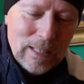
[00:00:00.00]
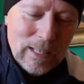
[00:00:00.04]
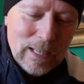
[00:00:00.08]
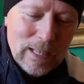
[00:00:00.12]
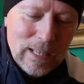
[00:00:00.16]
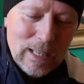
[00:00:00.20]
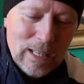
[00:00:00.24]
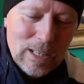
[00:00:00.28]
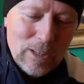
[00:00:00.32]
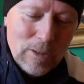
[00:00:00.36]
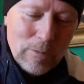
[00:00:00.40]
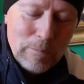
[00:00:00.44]

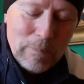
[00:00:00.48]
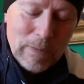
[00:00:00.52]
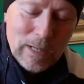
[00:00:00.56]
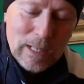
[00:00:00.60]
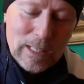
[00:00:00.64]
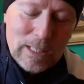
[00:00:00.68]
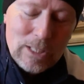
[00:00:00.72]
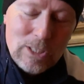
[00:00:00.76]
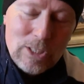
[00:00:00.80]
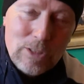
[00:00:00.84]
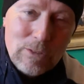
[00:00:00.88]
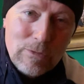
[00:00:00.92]
and I've
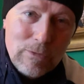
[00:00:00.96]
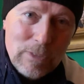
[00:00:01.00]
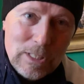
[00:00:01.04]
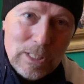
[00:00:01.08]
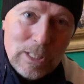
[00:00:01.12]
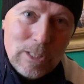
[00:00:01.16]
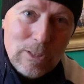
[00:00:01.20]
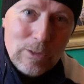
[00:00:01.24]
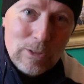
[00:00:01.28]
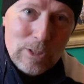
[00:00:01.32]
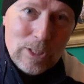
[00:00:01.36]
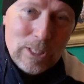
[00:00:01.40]
managed to
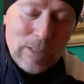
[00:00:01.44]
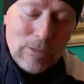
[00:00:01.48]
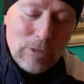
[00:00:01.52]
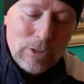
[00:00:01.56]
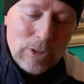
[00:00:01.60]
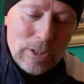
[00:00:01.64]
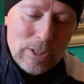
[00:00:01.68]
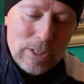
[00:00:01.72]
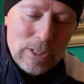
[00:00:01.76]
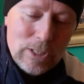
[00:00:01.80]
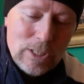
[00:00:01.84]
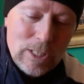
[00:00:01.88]
visit several
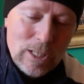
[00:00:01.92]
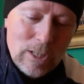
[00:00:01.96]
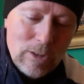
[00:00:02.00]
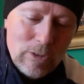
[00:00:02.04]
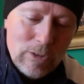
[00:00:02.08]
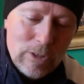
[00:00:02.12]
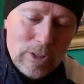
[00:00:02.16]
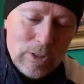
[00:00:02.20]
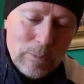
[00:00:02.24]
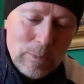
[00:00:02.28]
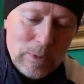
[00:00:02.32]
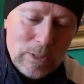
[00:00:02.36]
of the
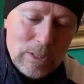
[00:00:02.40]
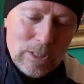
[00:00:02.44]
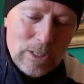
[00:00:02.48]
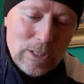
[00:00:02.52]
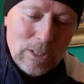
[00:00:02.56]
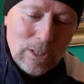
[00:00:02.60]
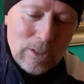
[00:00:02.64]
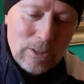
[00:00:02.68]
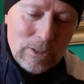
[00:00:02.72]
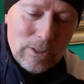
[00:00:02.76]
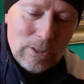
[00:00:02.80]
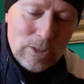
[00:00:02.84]
distilleries up in
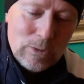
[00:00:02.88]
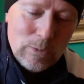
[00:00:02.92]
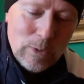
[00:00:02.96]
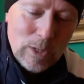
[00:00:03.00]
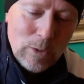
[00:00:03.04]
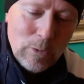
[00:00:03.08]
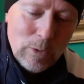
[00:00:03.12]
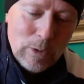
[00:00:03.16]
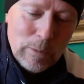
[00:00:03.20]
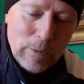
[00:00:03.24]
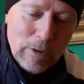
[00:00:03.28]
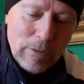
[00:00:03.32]
Scotland as
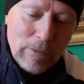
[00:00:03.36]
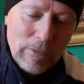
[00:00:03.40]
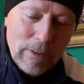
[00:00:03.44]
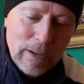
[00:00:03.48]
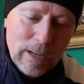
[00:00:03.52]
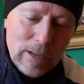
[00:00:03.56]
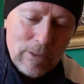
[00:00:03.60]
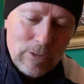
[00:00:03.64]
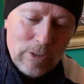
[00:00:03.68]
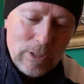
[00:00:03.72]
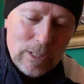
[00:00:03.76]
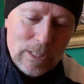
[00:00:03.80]
well. One of my
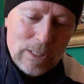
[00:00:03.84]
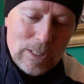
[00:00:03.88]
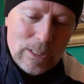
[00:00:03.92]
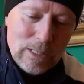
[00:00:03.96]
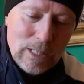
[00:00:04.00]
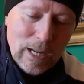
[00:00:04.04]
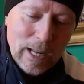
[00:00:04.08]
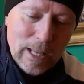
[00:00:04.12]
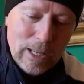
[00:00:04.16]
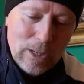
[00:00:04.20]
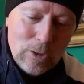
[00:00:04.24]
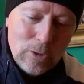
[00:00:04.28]
favourite is
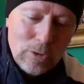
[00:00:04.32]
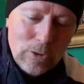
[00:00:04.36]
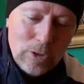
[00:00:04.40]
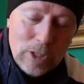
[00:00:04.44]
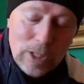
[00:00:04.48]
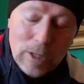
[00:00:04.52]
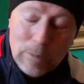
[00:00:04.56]
Glengoyne.